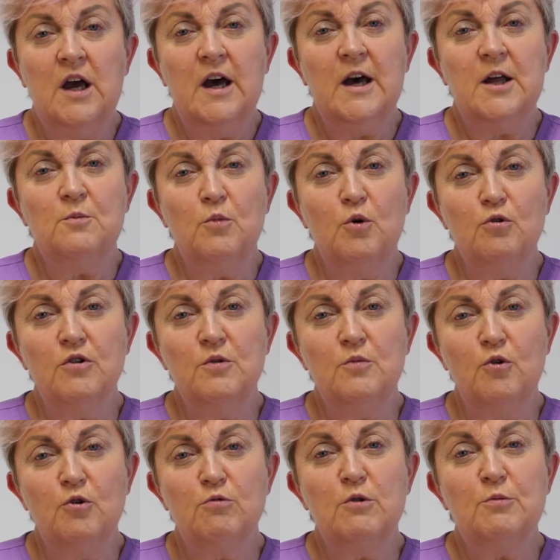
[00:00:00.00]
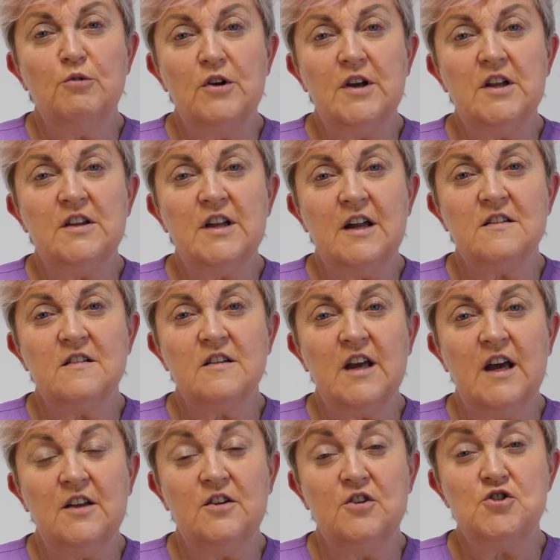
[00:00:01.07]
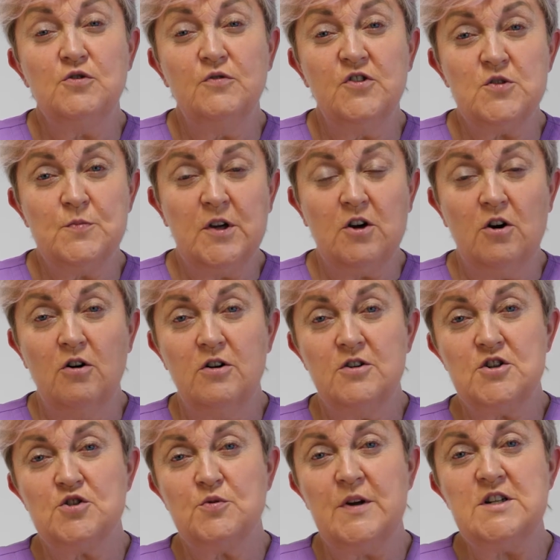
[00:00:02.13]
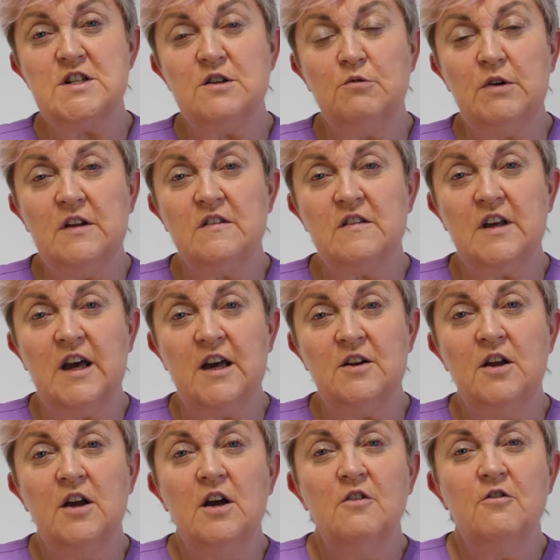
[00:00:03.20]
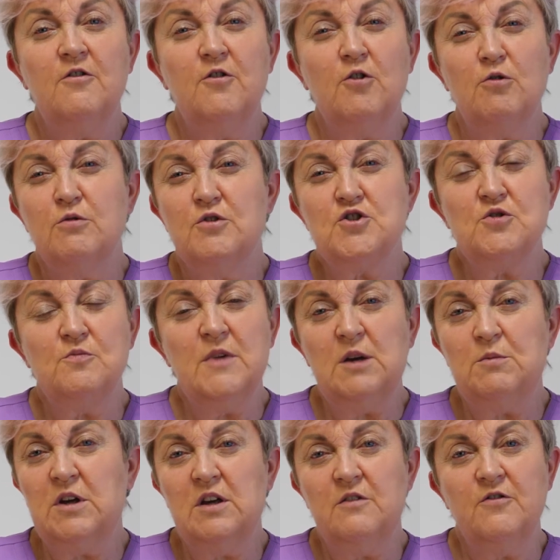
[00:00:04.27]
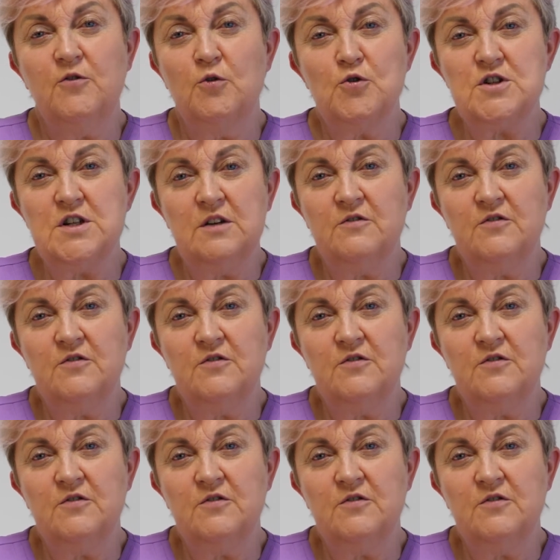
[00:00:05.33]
and more we're bringing that scan that used to be called a 20-week scan forward to maybe 14,